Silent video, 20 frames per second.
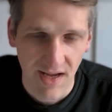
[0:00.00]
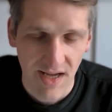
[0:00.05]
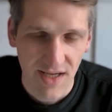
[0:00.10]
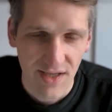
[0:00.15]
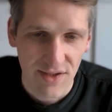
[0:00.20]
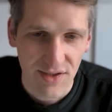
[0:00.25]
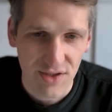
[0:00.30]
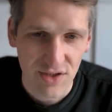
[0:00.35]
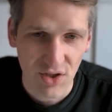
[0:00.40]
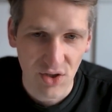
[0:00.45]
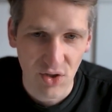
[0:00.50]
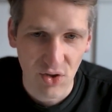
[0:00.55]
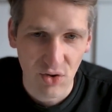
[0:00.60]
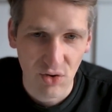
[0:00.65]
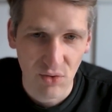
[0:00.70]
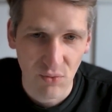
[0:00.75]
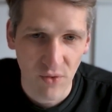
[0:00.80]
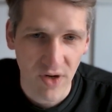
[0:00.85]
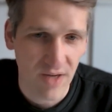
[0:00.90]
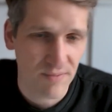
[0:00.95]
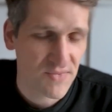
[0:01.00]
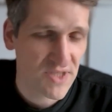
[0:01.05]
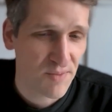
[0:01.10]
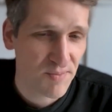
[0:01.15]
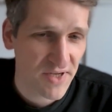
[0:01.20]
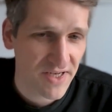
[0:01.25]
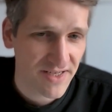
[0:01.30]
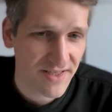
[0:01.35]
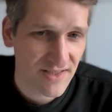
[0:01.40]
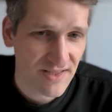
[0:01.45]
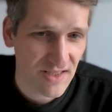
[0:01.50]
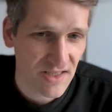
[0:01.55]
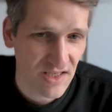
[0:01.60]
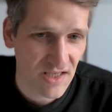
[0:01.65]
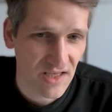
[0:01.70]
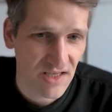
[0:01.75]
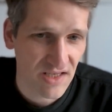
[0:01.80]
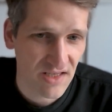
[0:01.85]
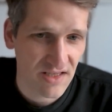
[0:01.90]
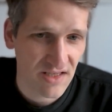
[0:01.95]
So what I'm typically
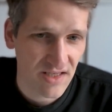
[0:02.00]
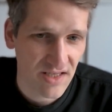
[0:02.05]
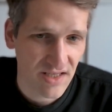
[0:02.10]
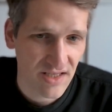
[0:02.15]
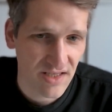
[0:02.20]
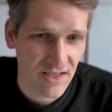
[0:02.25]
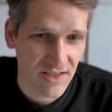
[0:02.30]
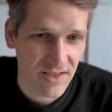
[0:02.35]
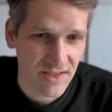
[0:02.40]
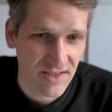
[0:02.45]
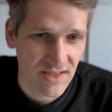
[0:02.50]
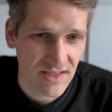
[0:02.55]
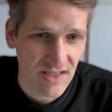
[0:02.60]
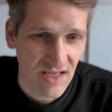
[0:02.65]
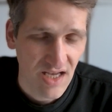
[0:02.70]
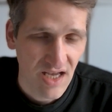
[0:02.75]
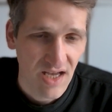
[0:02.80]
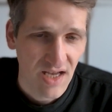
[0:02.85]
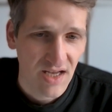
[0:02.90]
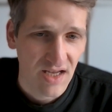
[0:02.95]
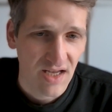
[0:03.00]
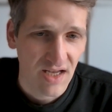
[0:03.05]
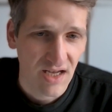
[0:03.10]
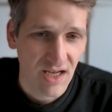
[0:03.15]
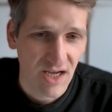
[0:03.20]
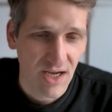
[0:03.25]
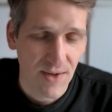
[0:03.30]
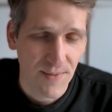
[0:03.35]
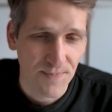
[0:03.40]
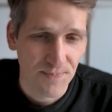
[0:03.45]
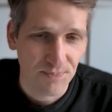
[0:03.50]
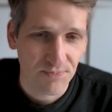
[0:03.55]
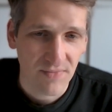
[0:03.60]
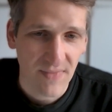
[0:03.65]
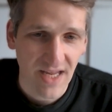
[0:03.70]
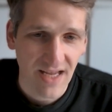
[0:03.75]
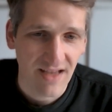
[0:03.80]
seeing is a